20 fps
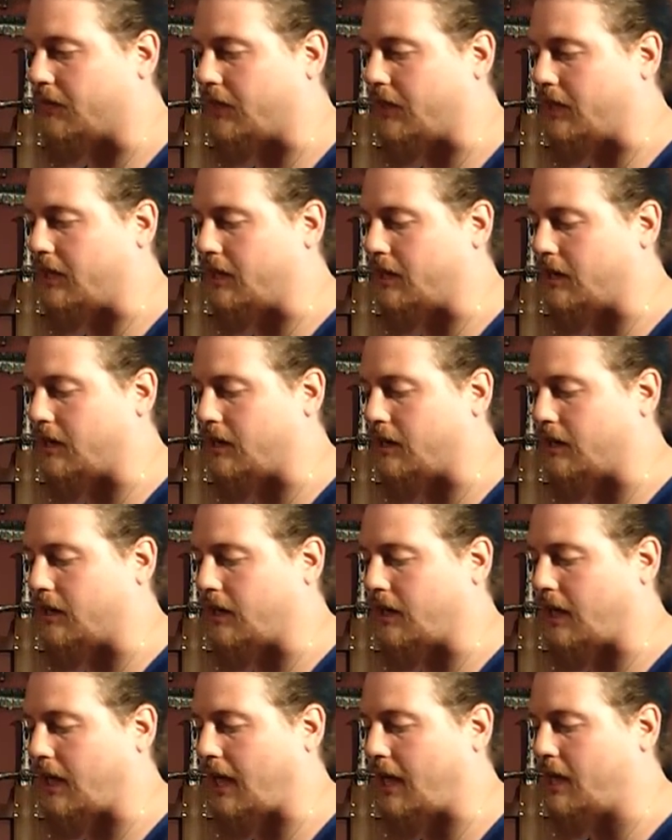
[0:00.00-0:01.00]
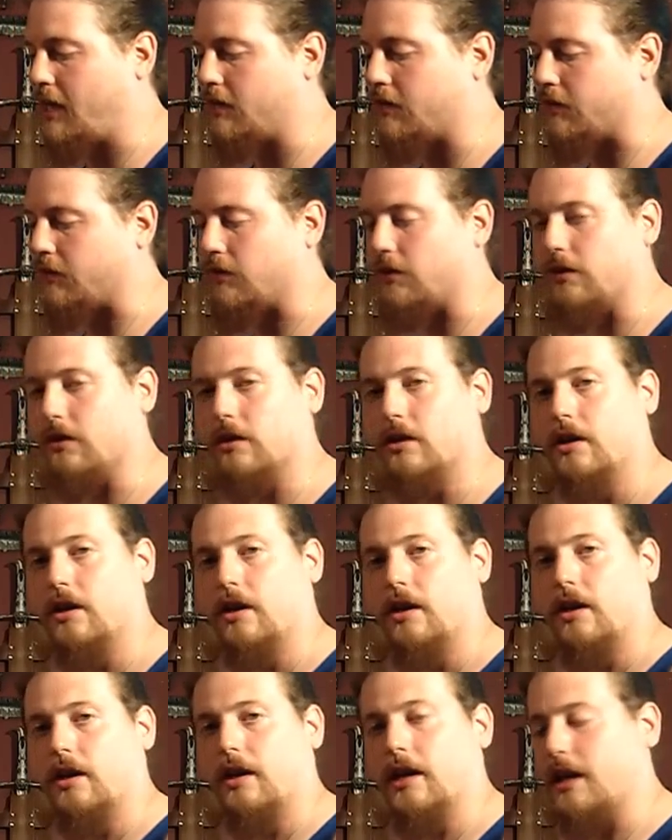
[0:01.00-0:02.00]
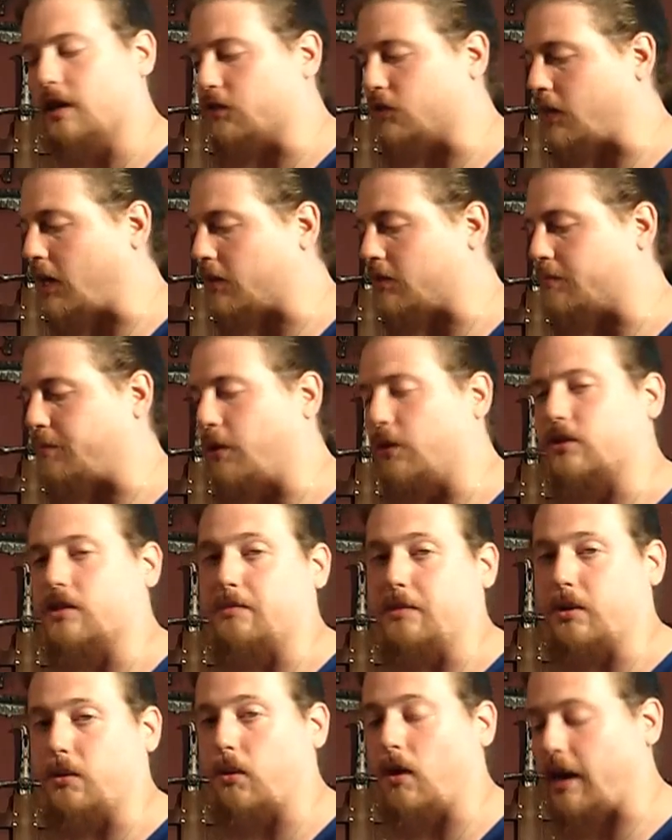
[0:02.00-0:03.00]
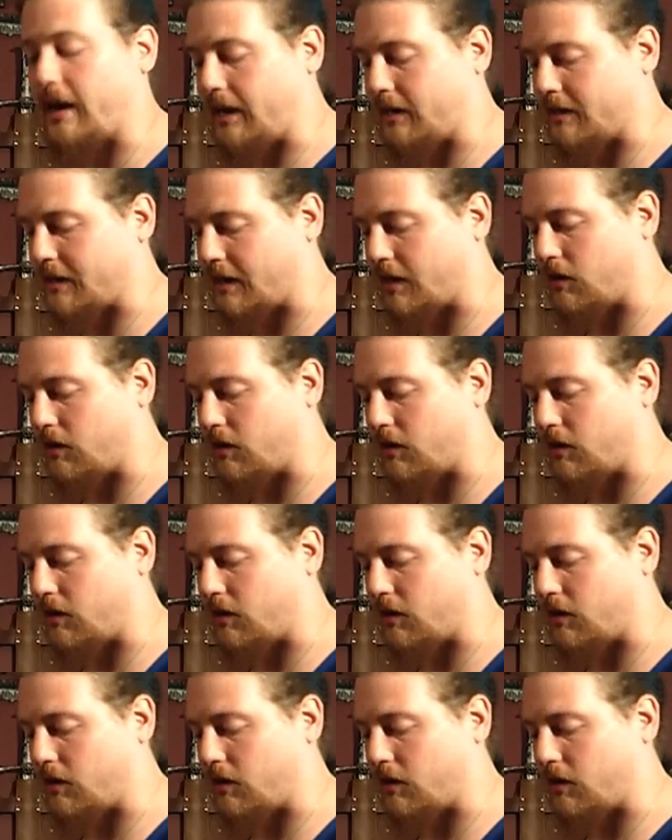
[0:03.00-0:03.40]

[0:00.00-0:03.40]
the handle is not supposed to be white.